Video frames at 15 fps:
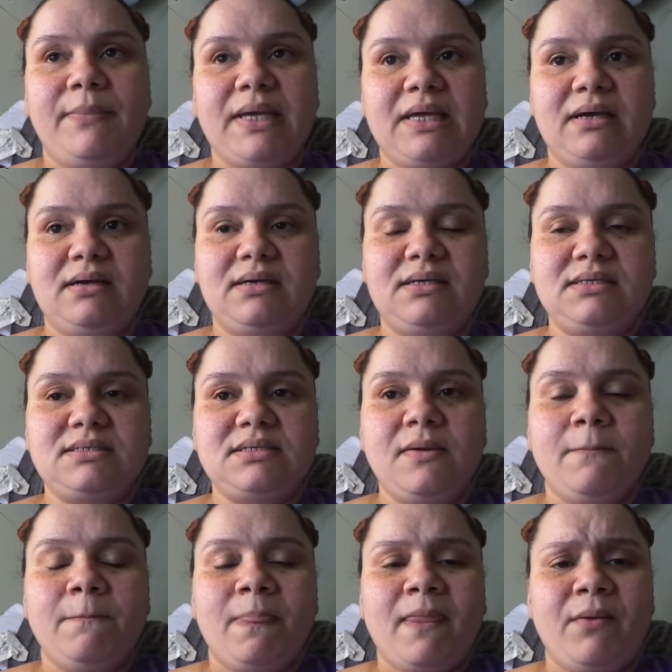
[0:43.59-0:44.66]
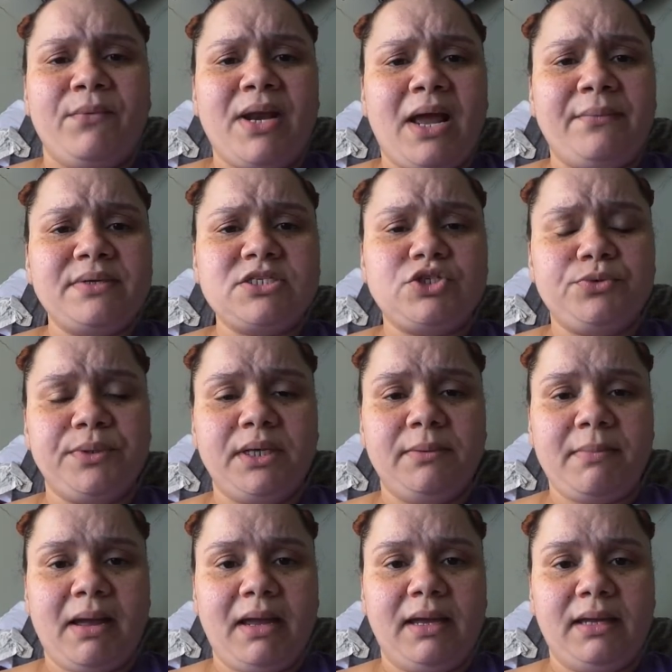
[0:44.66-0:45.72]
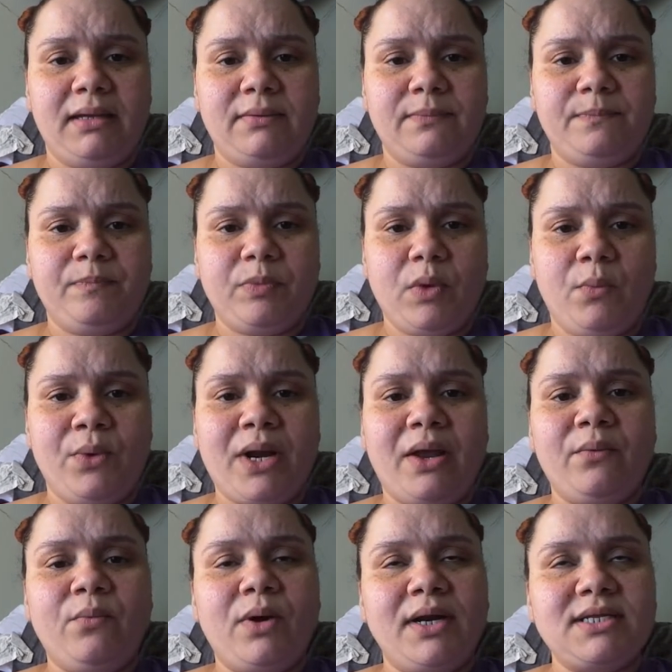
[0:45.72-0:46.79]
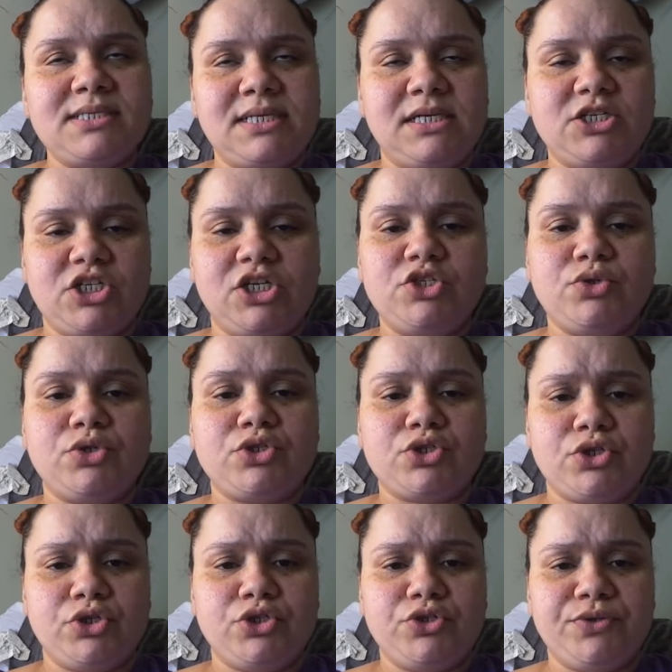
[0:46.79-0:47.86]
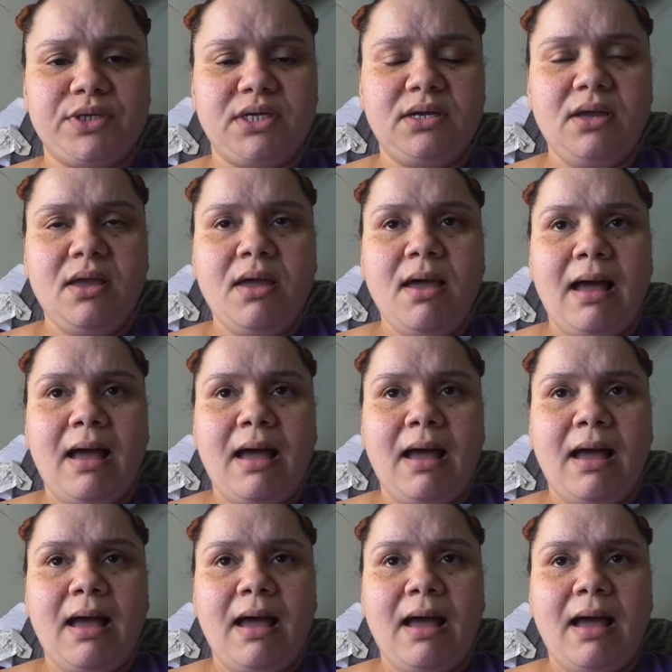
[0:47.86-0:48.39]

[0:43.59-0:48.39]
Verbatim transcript: because when I was doing my, when I wanted to initially do the surgery,